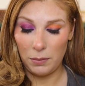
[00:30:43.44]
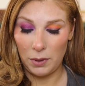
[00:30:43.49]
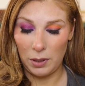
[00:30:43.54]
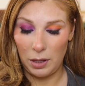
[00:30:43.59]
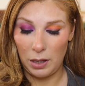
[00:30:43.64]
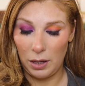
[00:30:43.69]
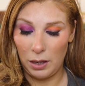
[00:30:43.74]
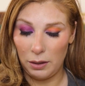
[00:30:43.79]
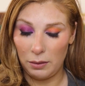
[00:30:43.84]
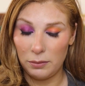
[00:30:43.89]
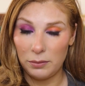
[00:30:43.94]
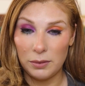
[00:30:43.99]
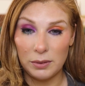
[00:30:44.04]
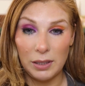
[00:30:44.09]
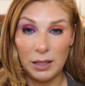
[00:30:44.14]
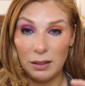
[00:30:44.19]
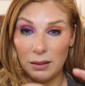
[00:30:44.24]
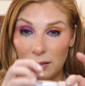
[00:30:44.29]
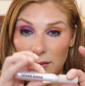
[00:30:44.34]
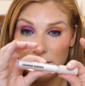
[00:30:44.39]
Yeah,
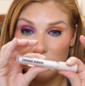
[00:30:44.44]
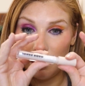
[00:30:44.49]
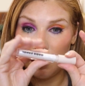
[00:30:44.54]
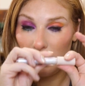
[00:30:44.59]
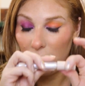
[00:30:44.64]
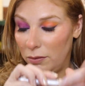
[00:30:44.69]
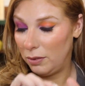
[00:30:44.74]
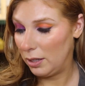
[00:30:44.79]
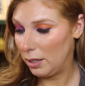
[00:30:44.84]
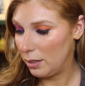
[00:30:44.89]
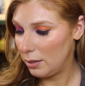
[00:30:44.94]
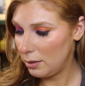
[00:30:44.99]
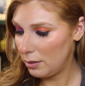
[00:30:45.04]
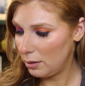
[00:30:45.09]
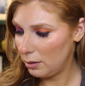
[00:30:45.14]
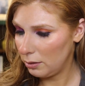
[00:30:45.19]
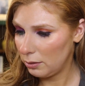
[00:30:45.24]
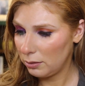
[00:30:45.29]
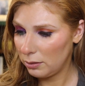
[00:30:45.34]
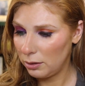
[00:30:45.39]
I love this.
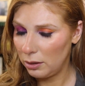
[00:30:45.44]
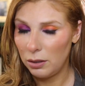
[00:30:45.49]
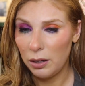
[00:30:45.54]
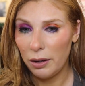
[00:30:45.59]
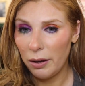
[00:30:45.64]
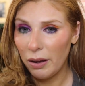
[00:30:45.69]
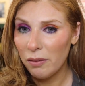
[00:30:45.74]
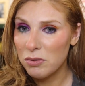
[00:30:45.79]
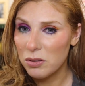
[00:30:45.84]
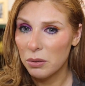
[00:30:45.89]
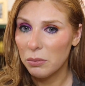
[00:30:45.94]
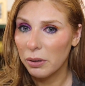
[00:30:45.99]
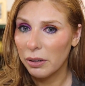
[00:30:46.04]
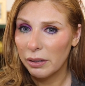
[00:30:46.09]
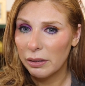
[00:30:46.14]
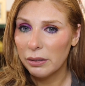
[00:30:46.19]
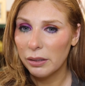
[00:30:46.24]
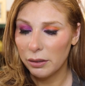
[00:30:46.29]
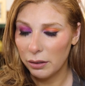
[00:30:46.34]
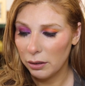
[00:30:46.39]
You have to wear
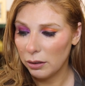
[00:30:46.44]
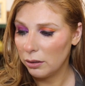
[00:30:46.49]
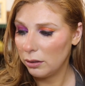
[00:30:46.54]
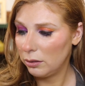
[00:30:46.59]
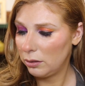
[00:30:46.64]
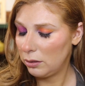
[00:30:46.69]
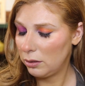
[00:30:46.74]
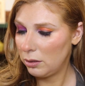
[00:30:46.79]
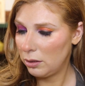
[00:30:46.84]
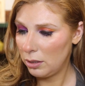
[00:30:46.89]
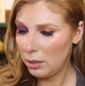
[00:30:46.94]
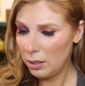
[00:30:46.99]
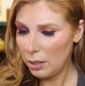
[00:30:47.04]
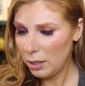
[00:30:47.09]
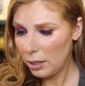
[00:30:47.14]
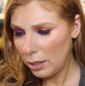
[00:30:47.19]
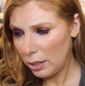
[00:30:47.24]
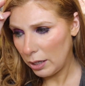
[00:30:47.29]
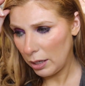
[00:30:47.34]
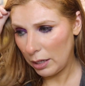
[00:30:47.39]
glitter.
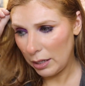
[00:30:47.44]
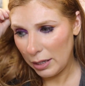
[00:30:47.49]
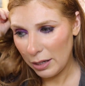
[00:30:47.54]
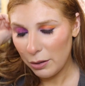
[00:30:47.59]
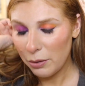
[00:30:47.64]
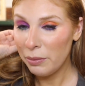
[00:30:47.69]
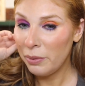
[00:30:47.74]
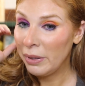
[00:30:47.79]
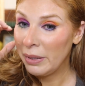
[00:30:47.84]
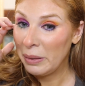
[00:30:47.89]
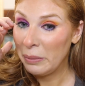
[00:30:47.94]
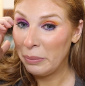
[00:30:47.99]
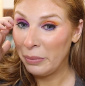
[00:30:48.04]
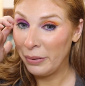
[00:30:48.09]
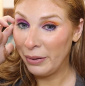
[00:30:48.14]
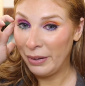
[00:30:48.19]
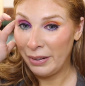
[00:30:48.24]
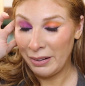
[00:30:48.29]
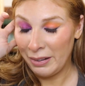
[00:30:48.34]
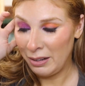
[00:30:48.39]
And now I'm going to
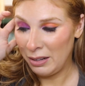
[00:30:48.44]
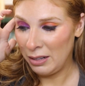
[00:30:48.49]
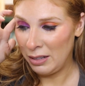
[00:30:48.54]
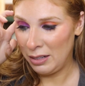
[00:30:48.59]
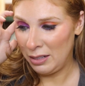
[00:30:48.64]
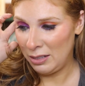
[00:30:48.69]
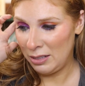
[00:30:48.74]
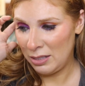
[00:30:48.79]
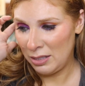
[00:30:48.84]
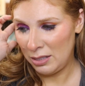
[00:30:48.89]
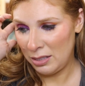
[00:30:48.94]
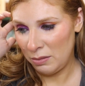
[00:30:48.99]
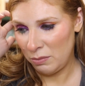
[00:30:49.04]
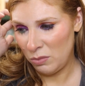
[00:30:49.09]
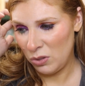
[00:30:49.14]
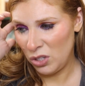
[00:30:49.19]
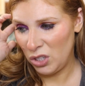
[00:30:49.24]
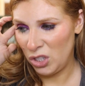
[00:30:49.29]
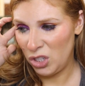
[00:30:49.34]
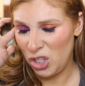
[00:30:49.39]
put on
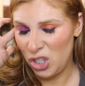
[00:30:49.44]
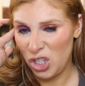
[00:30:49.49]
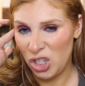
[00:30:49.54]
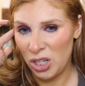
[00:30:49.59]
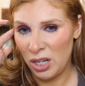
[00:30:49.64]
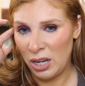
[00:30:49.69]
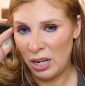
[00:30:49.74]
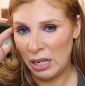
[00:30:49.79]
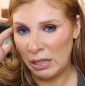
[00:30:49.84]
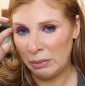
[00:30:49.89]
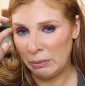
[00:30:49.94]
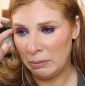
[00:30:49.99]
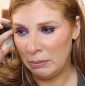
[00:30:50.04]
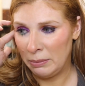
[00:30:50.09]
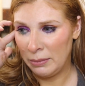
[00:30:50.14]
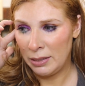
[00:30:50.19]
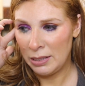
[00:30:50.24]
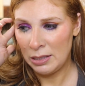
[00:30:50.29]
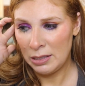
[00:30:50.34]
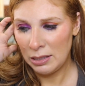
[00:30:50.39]
some
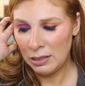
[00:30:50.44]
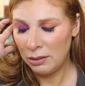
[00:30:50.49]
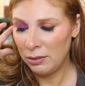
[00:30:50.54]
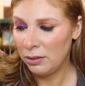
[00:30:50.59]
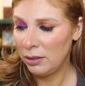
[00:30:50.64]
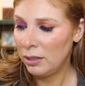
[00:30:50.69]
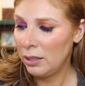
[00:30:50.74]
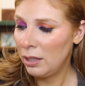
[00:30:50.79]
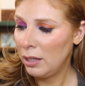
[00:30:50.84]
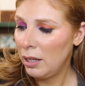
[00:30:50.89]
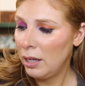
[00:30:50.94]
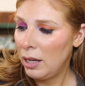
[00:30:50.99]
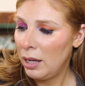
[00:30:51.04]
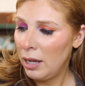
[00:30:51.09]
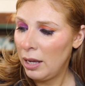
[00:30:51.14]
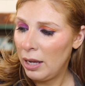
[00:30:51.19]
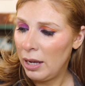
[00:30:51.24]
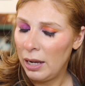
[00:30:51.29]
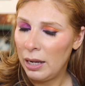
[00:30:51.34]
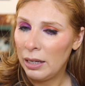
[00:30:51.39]
gems.
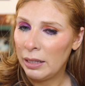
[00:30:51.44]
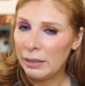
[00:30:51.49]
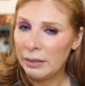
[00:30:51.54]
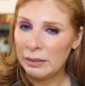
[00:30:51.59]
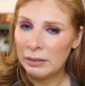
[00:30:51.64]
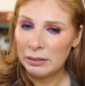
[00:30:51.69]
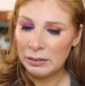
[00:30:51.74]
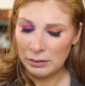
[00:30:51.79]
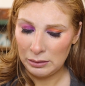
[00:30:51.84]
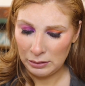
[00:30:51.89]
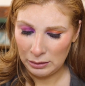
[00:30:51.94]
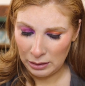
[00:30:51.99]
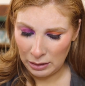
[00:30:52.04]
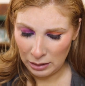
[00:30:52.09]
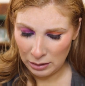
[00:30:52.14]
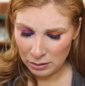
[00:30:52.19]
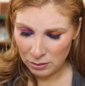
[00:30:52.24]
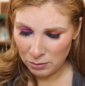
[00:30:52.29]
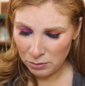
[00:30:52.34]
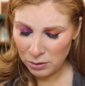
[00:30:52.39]
And
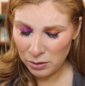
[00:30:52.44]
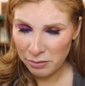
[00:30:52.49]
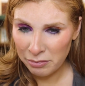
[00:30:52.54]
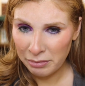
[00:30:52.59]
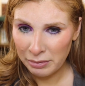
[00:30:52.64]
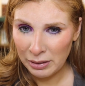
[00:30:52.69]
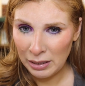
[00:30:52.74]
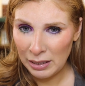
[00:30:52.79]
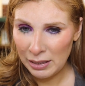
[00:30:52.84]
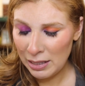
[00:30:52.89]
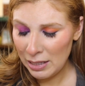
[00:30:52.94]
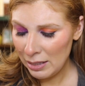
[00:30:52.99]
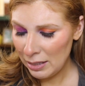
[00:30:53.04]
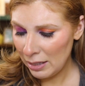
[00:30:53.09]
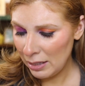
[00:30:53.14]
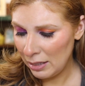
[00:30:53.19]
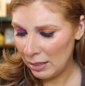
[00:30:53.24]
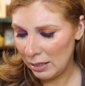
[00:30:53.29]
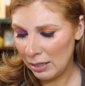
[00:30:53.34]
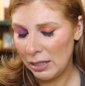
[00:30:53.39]
I don't know, I think
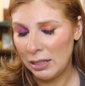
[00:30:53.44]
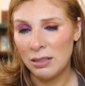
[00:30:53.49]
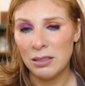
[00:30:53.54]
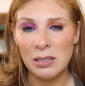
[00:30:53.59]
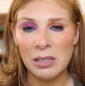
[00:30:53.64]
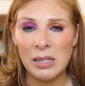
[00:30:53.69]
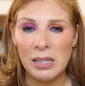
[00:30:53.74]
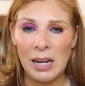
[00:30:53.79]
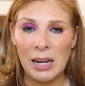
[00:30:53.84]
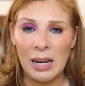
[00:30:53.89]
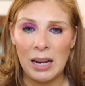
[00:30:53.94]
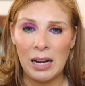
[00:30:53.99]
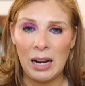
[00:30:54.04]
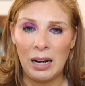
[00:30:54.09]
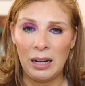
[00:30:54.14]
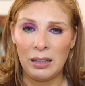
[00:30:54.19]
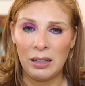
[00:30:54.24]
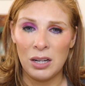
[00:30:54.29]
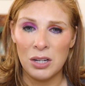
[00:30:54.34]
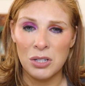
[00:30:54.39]
I need to get
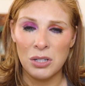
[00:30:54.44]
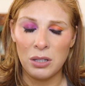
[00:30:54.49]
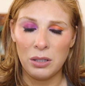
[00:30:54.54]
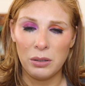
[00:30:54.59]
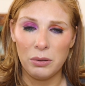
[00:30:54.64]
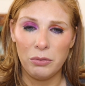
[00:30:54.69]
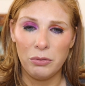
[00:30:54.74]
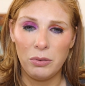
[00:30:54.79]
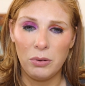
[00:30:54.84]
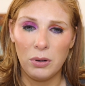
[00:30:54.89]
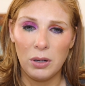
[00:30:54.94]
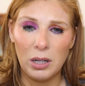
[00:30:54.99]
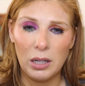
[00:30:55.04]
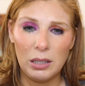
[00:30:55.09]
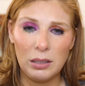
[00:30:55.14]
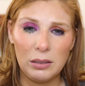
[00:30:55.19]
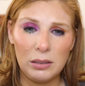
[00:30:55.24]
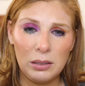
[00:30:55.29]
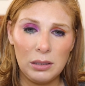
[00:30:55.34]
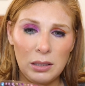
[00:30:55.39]
eyelash glue for
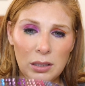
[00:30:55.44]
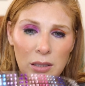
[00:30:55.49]
it.